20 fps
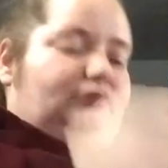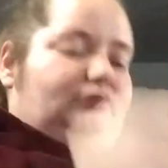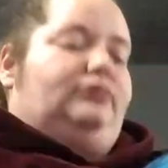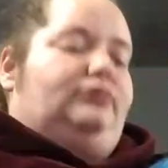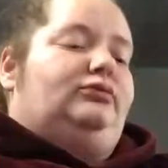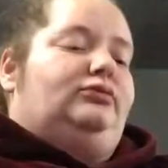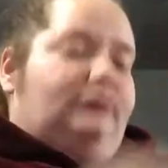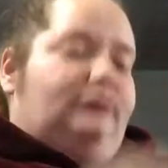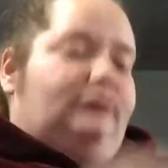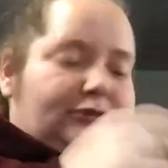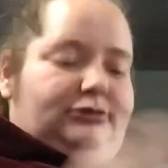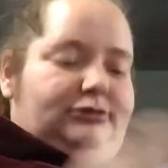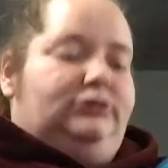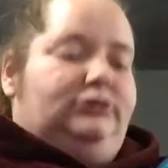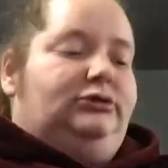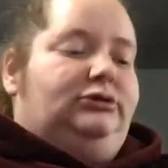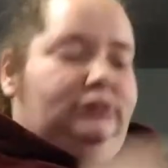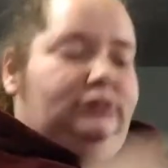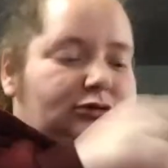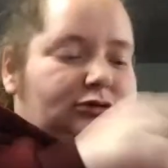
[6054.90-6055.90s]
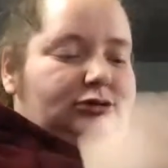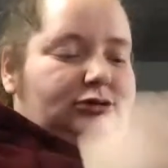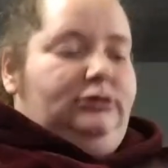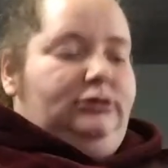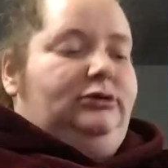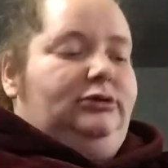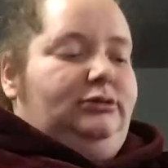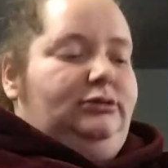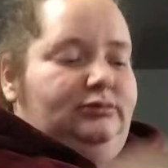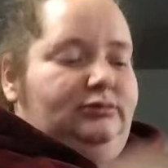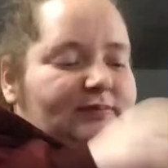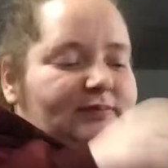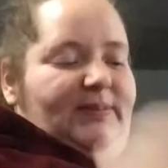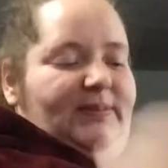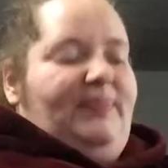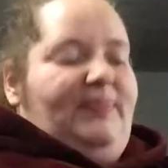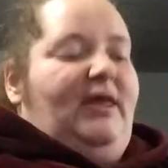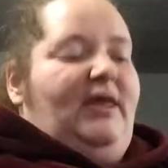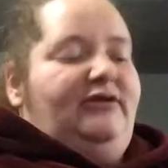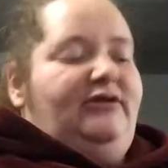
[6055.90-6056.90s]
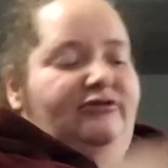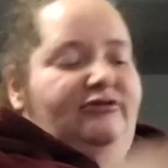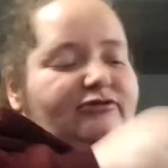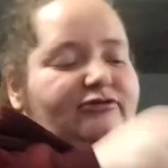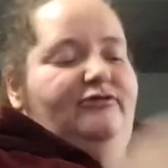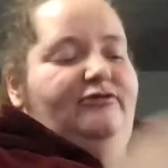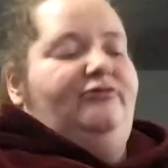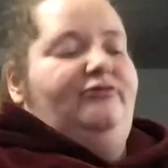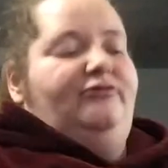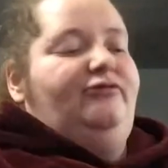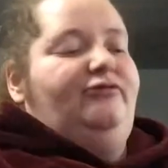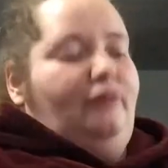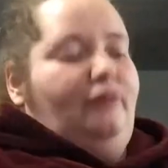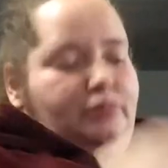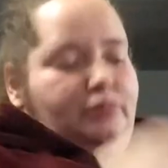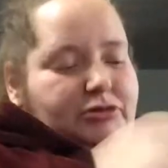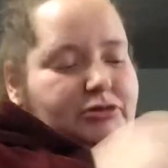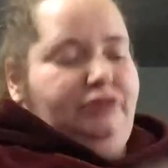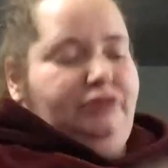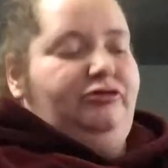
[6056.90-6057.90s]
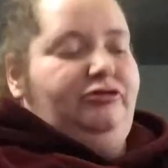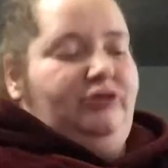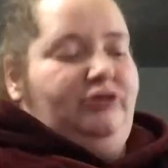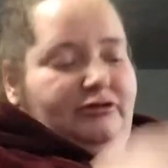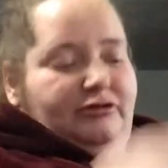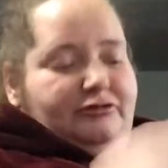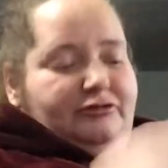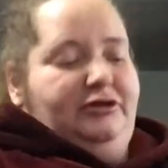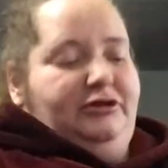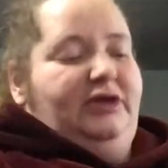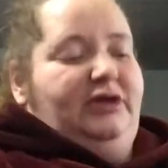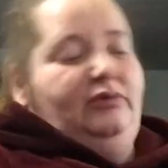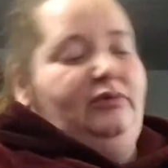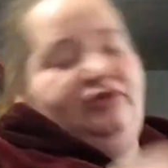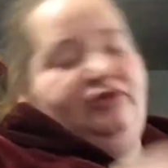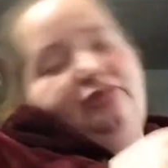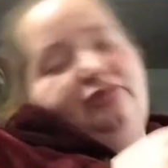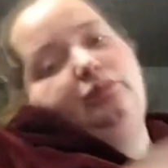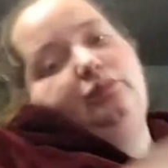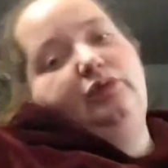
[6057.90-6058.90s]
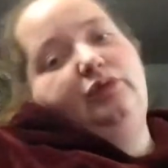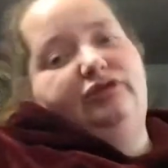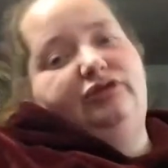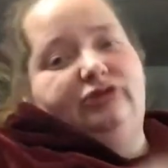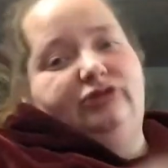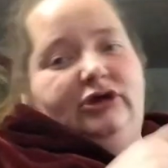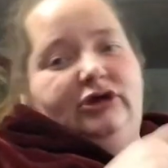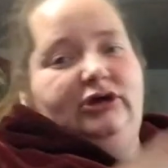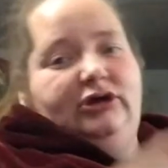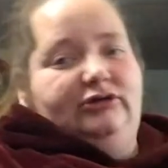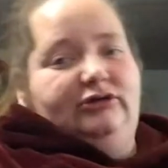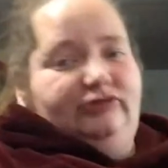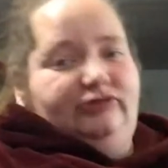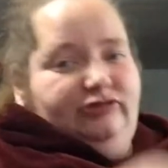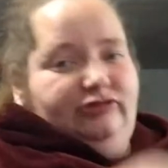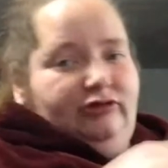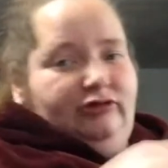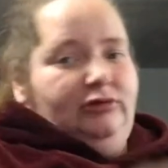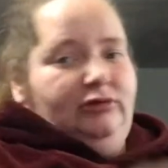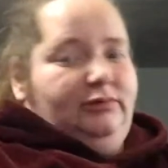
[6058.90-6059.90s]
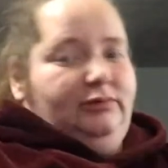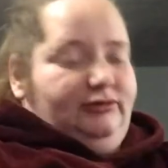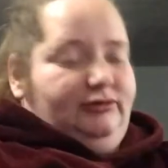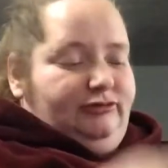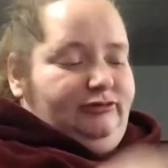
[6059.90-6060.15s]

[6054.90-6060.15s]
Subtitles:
Lord, I did this so much the other day with the Starburst